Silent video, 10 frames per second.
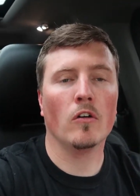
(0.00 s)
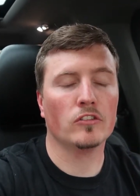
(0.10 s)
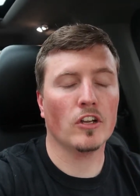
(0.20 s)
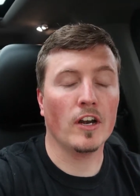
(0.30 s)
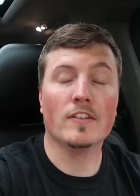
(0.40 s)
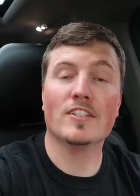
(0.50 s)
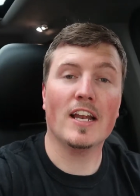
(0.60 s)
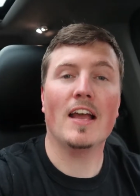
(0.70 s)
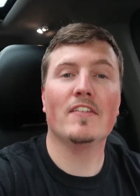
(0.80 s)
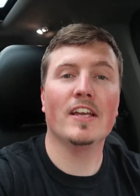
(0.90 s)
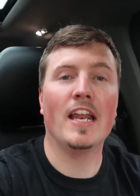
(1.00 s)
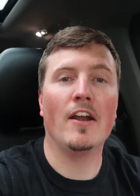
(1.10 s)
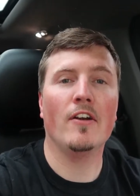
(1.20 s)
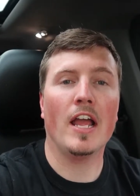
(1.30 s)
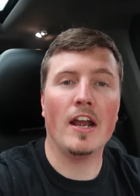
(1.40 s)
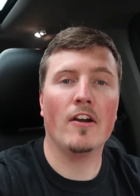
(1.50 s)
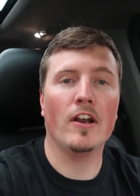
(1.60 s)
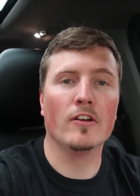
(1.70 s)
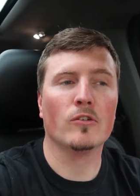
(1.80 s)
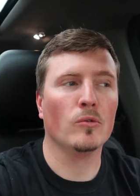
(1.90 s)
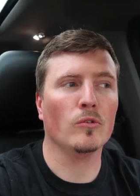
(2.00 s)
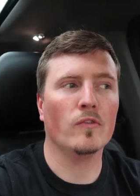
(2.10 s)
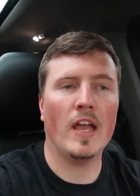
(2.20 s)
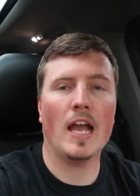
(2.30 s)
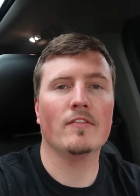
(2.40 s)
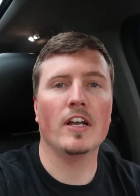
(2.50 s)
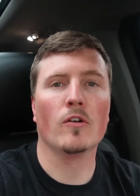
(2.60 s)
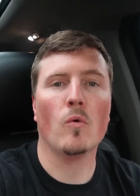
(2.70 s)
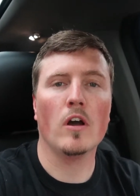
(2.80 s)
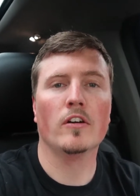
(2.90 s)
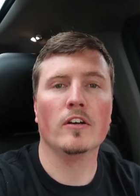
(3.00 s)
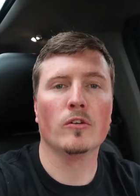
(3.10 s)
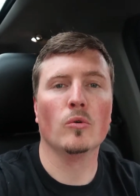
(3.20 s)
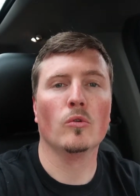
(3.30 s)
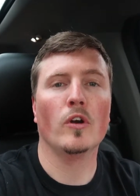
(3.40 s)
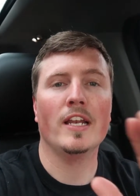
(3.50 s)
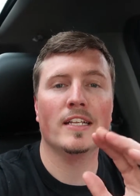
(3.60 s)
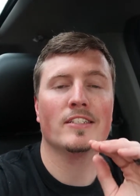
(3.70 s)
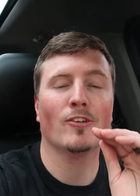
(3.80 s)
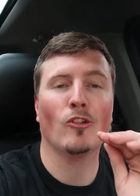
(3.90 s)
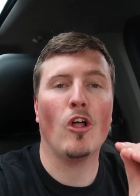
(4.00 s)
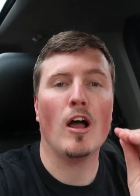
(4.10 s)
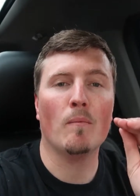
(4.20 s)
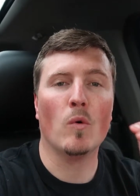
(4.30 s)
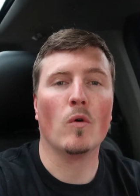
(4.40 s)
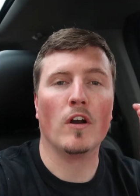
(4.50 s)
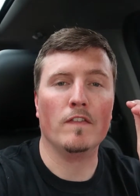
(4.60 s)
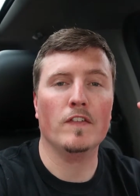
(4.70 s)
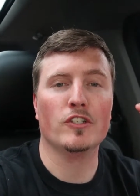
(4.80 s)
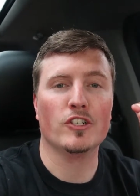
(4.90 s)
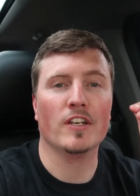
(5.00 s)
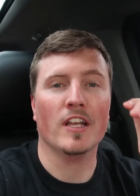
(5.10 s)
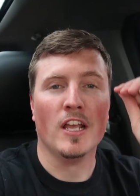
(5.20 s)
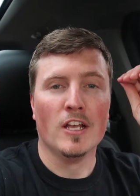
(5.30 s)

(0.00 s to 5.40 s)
or sorry, instead of having an air to air intercooler, they have an air to water intercooler, and it is a lot more efficient.